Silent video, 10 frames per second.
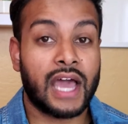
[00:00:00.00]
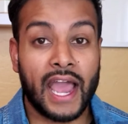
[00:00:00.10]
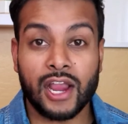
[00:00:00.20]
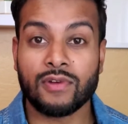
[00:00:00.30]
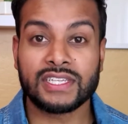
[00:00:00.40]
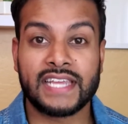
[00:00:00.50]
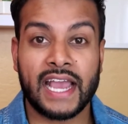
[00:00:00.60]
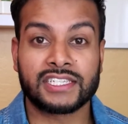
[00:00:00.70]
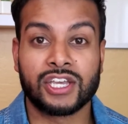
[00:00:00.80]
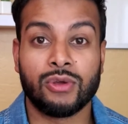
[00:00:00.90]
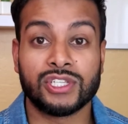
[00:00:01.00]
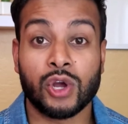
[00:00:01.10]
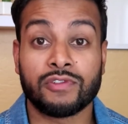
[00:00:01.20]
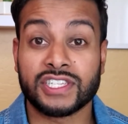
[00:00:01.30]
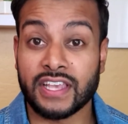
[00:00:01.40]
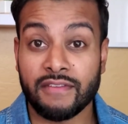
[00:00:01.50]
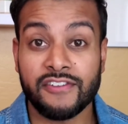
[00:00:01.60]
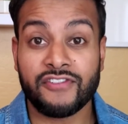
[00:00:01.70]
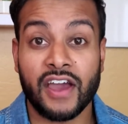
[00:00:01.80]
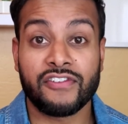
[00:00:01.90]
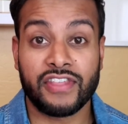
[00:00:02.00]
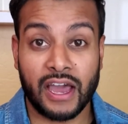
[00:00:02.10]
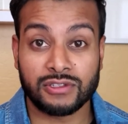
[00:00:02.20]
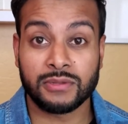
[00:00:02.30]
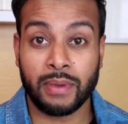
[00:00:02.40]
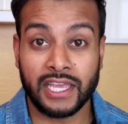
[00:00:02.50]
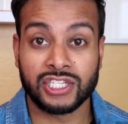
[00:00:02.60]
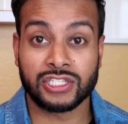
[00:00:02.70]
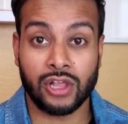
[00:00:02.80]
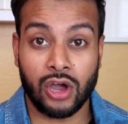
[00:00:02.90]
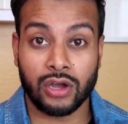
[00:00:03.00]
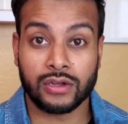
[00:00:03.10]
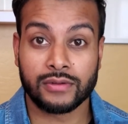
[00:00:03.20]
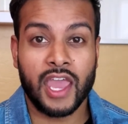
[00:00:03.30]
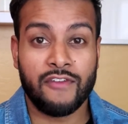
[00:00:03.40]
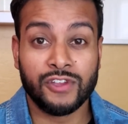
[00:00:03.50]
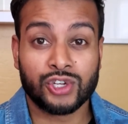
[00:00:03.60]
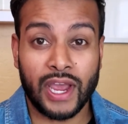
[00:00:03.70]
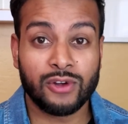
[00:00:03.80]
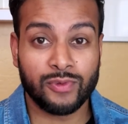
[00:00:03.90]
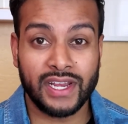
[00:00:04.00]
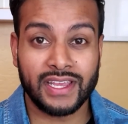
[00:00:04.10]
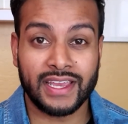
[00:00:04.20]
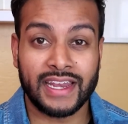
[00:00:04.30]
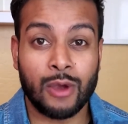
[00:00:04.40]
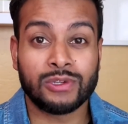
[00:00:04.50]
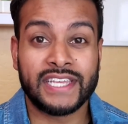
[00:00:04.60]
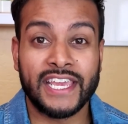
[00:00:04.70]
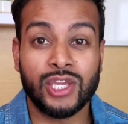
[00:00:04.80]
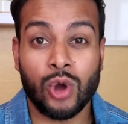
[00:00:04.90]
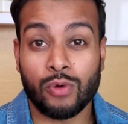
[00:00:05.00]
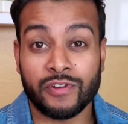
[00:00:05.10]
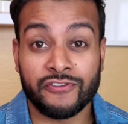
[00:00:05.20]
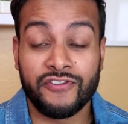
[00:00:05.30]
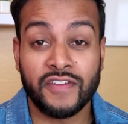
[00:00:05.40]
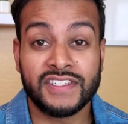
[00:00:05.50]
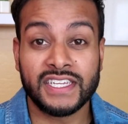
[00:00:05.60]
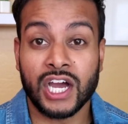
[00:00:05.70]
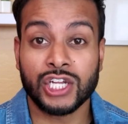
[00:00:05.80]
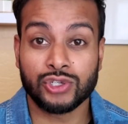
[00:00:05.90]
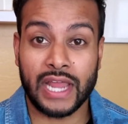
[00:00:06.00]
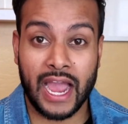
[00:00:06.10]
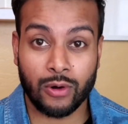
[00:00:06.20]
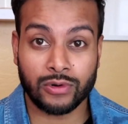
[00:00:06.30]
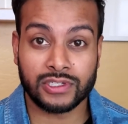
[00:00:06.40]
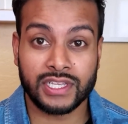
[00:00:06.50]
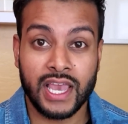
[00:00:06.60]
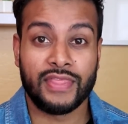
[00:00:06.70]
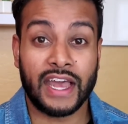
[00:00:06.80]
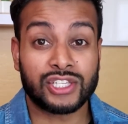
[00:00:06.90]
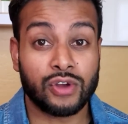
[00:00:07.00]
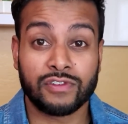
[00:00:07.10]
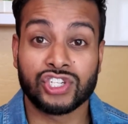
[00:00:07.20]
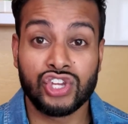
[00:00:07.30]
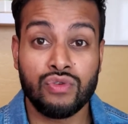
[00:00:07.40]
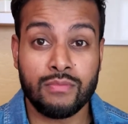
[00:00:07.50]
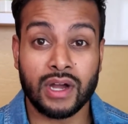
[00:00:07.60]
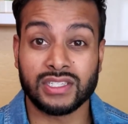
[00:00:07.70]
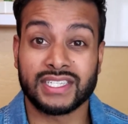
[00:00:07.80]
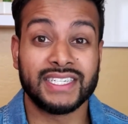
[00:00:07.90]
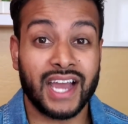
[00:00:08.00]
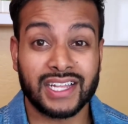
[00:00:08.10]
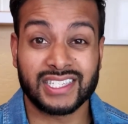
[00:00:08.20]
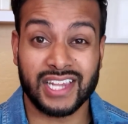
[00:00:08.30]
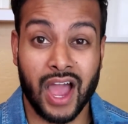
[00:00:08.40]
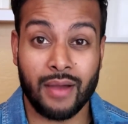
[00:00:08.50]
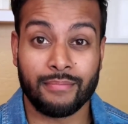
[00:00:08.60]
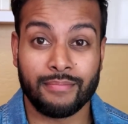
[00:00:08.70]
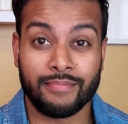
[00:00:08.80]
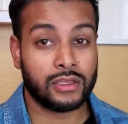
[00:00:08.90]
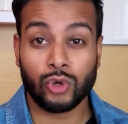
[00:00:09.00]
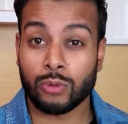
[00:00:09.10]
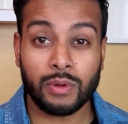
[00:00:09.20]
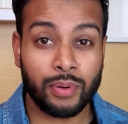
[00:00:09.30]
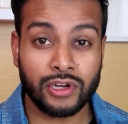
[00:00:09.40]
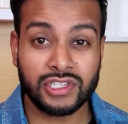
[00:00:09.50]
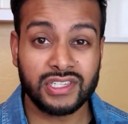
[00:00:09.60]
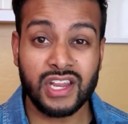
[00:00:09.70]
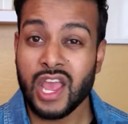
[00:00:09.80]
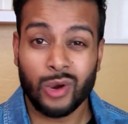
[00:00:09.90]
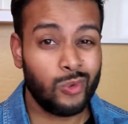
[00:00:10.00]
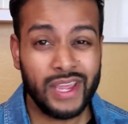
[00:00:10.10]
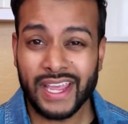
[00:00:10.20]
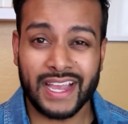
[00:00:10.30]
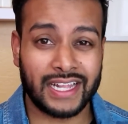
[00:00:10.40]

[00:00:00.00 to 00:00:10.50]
IRS tax code is over 75,000 pages long. If you tried reading it, it would take you over 1,500 hours. That's over 2 months non-stop. The normal person, we ain't